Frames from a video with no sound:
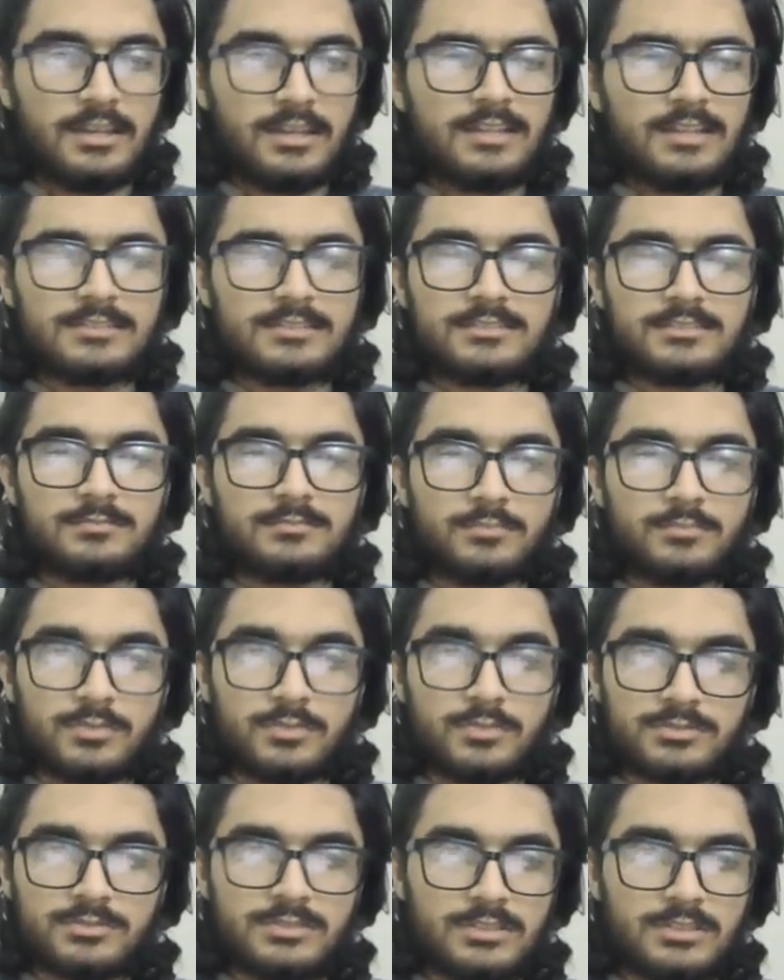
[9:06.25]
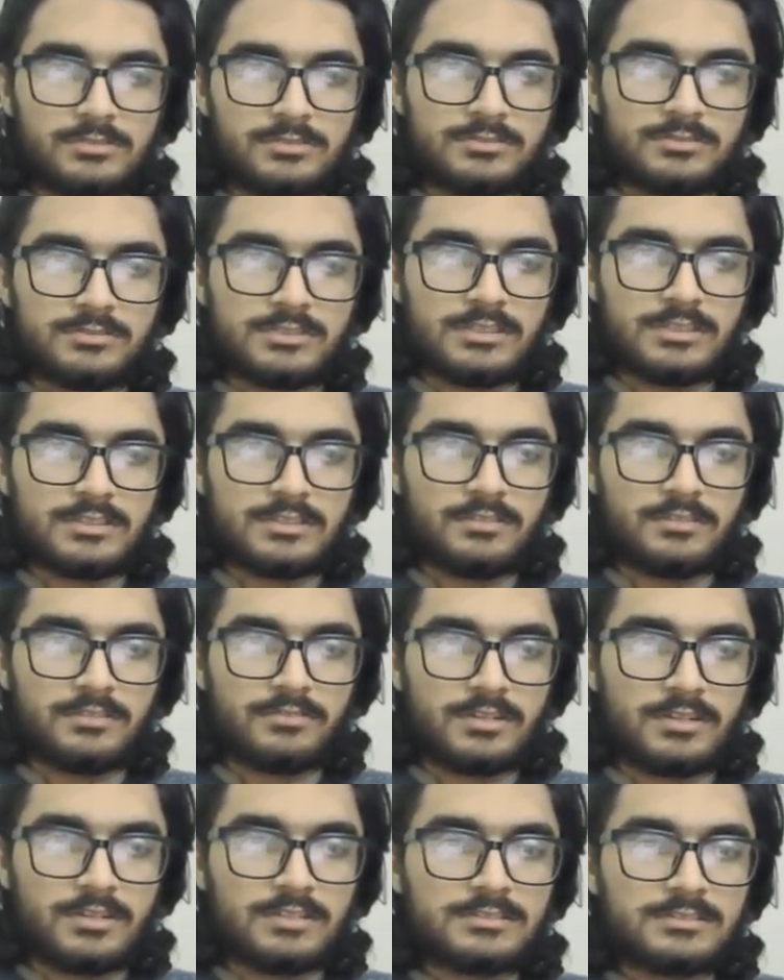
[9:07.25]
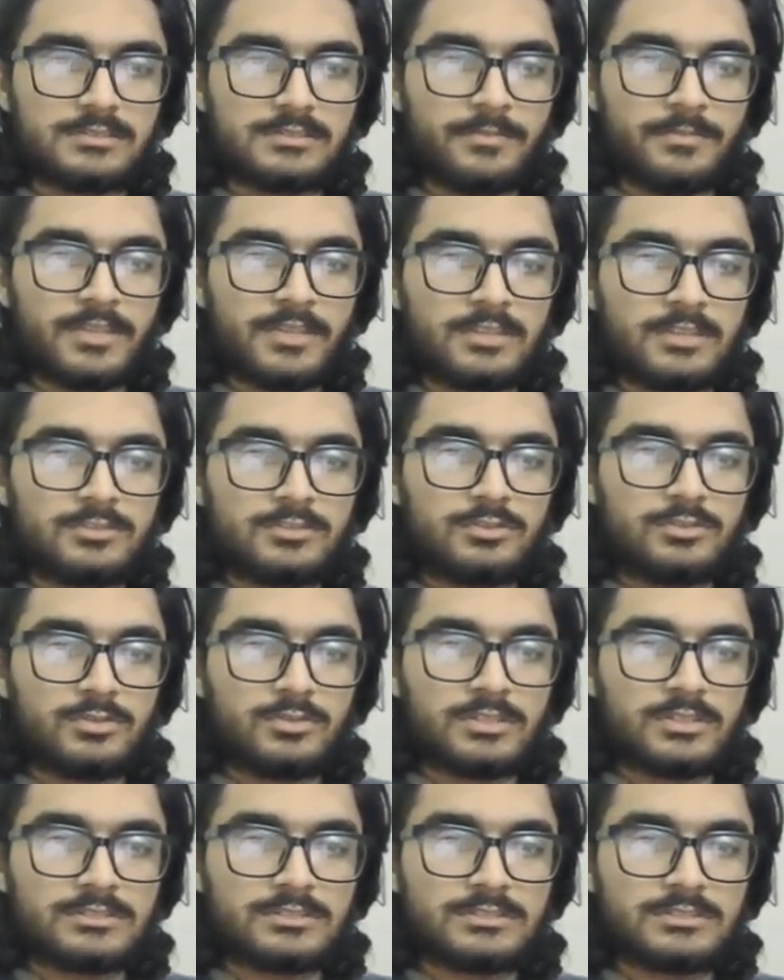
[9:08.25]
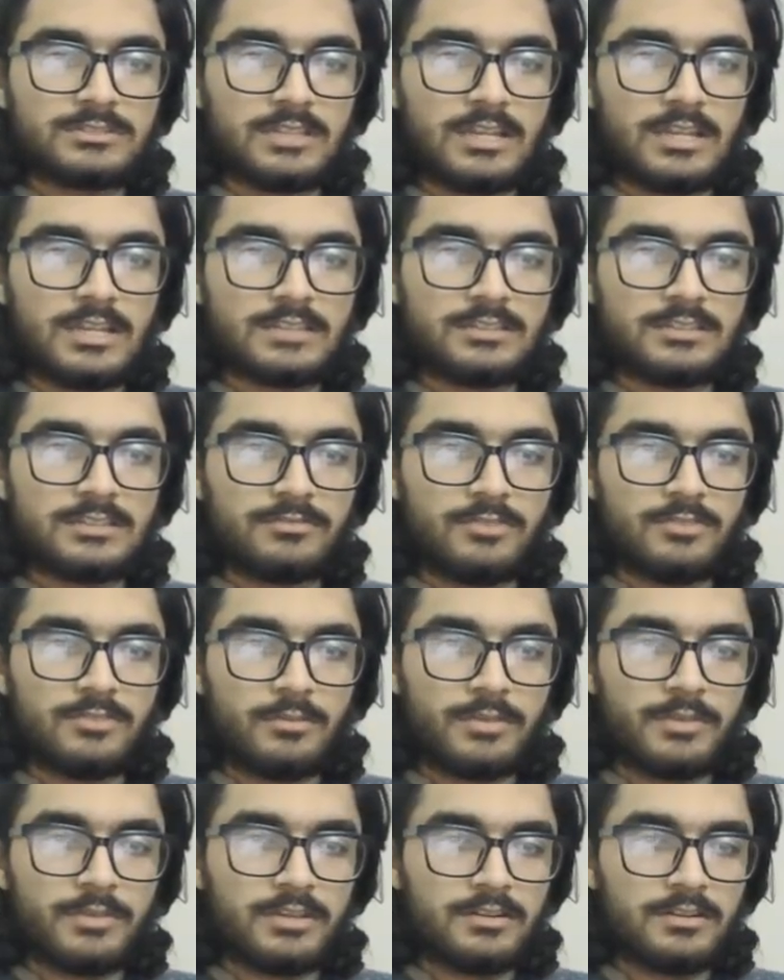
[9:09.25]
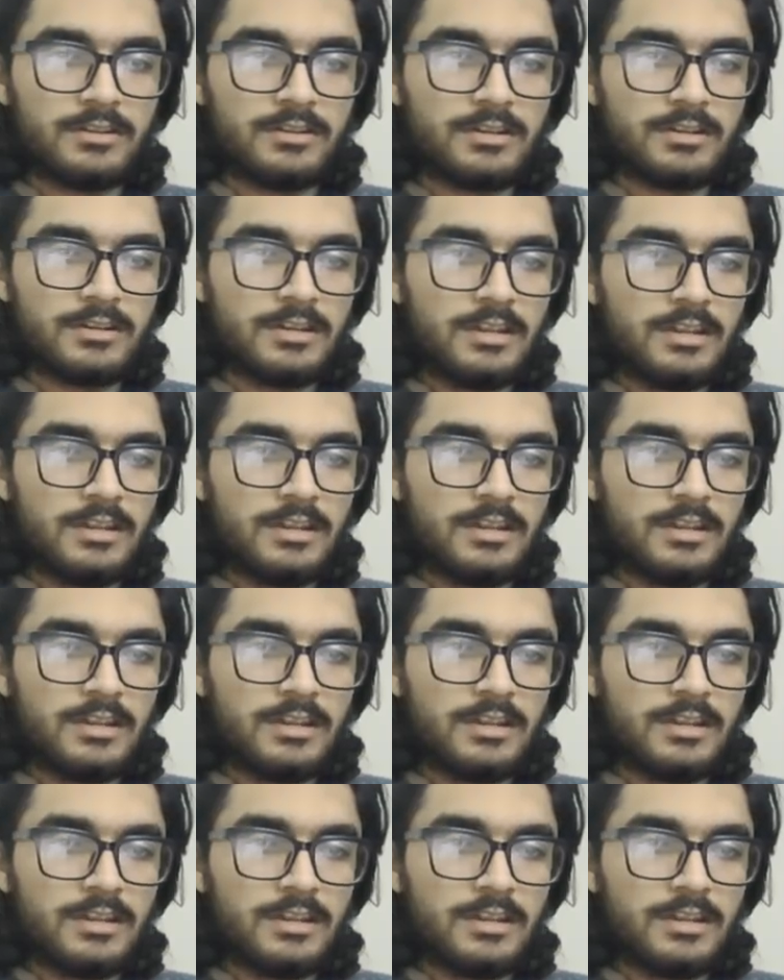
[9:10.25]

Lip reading: And this is mostly used in the funnels. So you can select the form here.